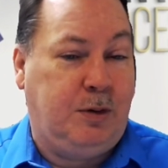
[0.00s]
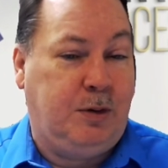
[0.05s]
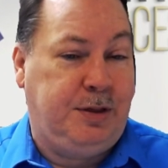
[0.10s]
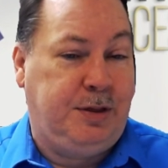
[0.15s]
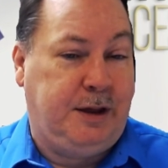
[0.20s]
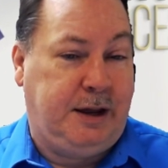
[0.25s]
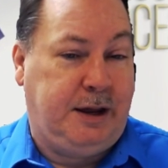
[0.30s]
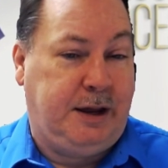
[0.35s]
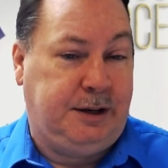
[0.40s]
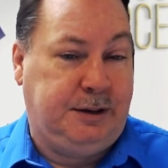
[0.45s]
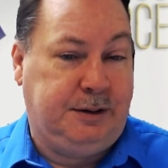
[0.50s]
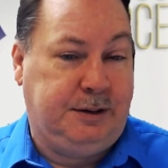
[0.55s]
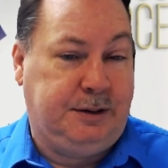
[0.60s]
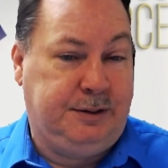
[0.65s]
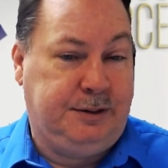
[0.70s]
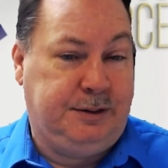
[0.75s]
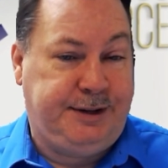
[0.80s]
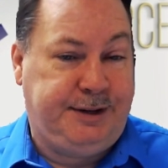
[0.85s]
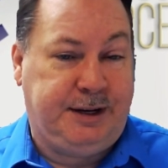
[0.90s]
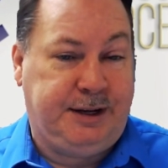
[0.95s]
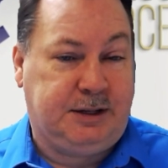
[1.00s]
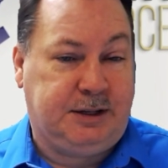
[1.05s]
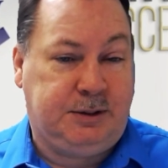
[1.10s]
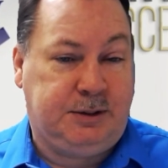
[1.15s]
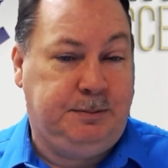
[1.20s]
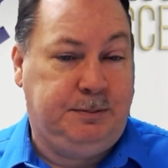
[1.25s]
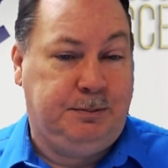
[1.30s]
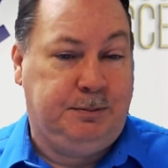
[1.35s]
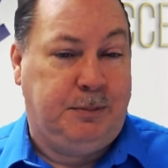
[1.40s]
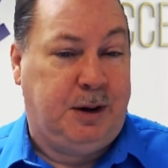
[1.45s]
more than
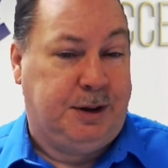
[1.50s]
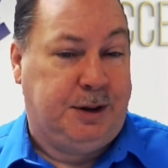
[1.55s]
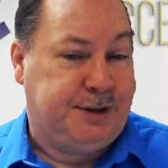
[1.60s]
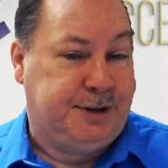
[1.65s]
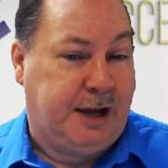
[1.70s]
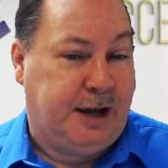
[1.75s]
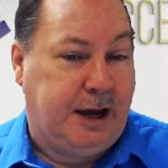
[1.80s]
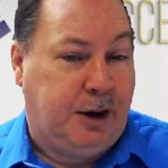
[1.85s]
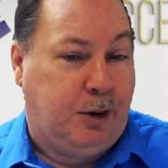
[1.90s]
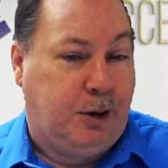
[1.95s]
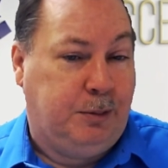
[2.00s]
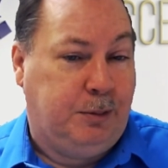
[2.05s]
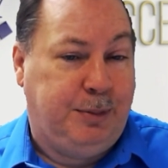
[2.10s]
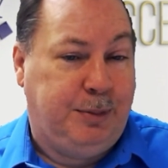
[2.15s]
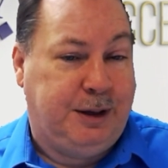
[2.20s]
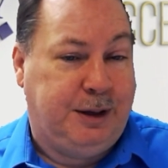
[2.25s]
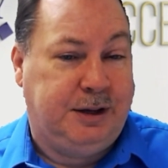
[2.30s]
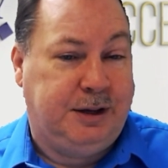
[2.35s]
6 months out,